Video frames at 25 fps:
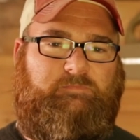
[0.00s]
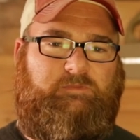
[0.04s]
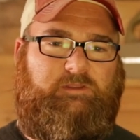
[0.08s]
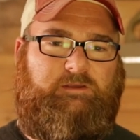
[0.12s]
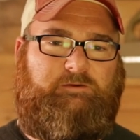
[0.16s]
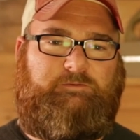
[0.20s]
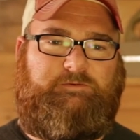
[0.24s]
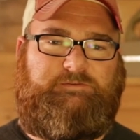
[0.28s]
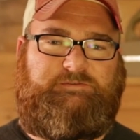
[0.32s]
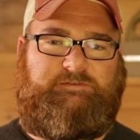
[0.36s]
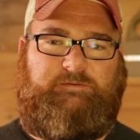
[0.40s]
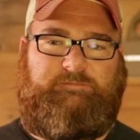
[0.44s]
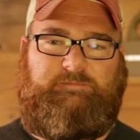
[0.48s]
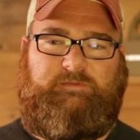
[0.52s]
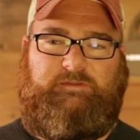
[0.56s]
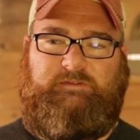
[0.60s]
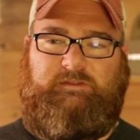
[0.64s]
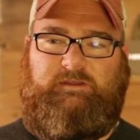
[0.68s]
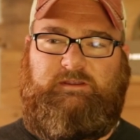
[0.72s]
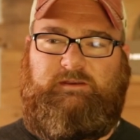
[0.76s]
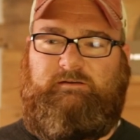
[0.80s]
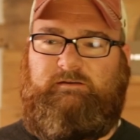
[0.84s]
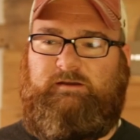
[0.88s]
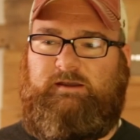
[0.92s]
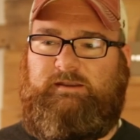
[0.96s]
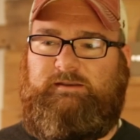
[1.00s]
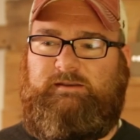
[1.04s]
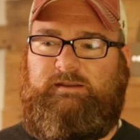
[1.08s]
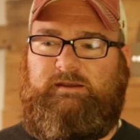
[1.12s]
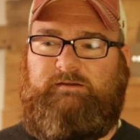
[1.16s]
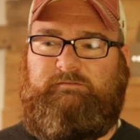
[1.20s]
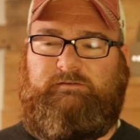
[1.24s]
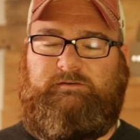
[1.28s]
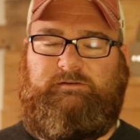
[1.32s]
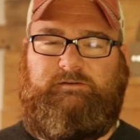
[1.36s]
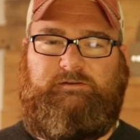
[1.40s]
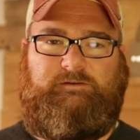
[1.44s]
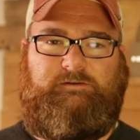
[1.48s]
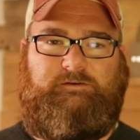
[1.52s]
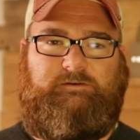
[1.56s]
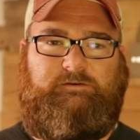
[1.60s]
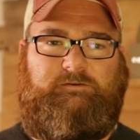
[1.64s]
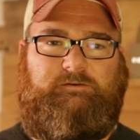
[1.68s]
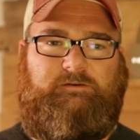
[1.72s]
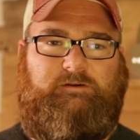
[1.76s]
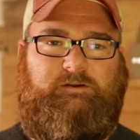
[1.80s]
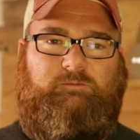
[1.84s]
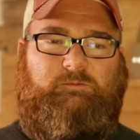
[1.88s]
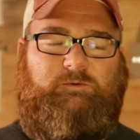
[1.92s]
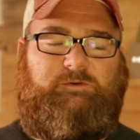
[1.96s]
It was something that I never
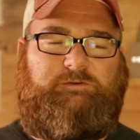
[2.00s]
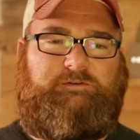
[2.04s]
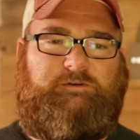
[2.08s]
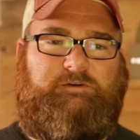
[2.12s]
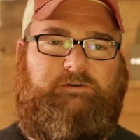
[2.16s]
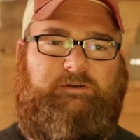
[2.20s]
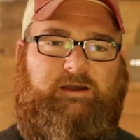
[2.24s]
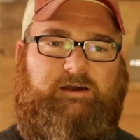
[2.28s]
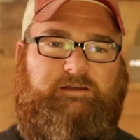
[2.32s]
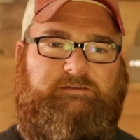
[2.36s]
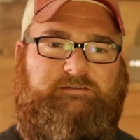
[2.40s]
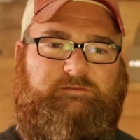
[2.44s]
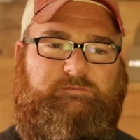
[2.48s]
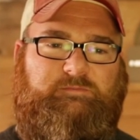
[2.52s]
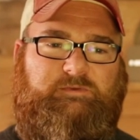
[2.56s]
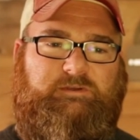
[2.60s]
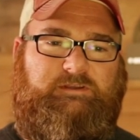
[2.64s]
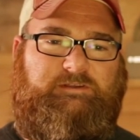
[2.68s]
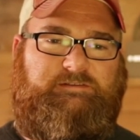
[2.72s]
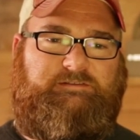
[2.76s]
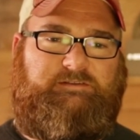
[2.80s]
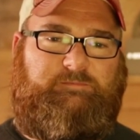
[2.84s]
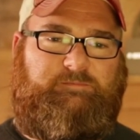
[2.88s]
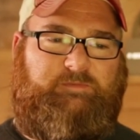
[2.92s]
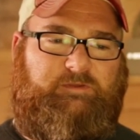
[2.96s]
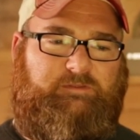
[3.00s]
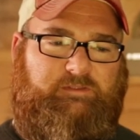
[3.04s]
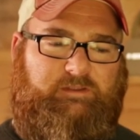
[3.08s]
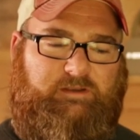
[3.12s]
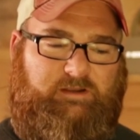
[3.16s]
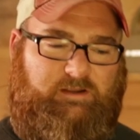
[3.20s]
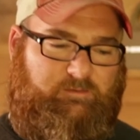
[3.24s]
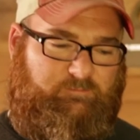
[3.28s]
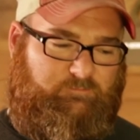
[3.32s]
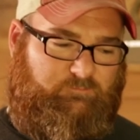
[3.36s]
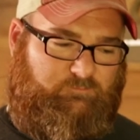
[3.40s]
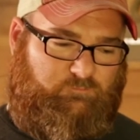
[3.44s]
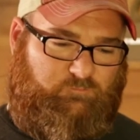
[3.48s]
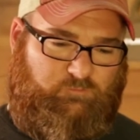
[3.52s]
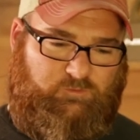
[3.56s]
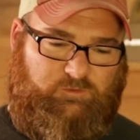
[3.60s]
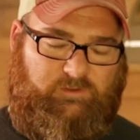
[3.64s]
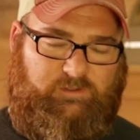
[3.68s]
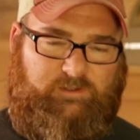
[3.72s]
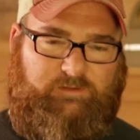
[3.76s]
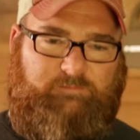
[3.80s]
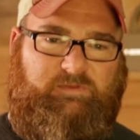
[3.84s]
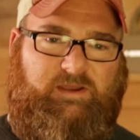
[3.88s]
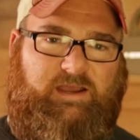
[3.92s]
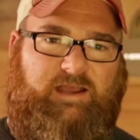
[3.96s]
knew would turn out to be something that I'm
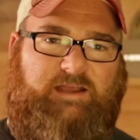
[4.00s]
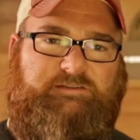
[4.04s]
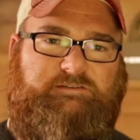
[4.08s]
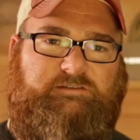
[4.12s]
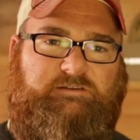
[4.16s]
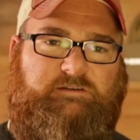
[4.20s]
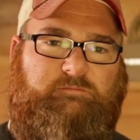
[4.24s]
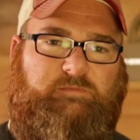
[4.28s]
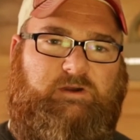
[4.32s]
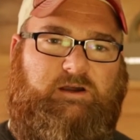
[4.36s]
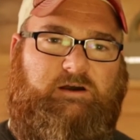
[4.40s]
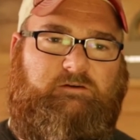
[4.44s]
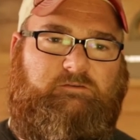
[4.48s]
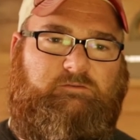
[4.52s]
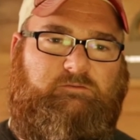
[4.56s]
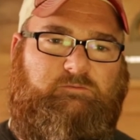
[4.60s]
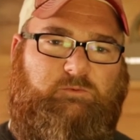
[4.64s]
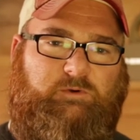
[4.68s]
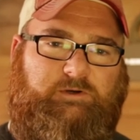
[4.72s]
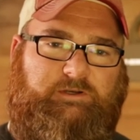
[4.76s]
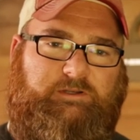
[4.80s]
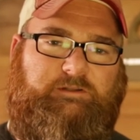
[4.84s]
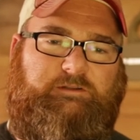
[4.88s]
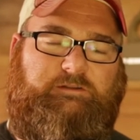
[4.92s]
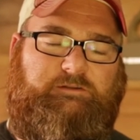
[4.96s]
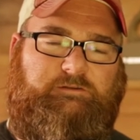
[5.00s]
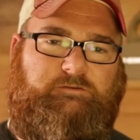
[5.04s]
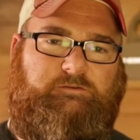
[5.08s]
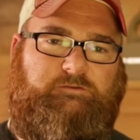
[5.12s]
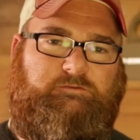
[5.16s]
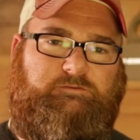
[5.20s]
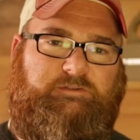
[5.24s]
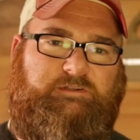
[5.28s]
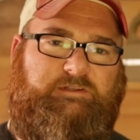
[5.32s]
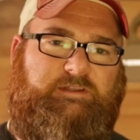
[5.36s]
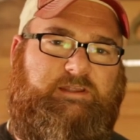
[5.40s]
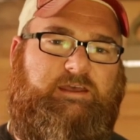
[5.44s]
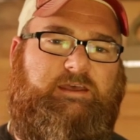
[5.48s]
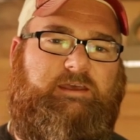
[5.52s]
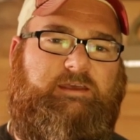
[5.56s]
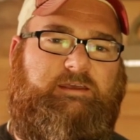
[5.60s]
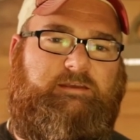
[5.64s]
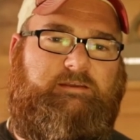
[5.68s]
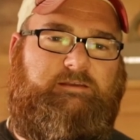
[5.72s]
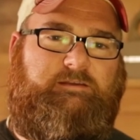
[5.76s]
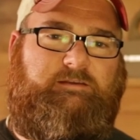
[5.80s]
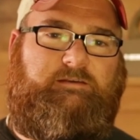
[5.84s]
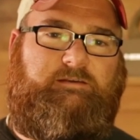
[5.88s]
really passionate about wanting to do today.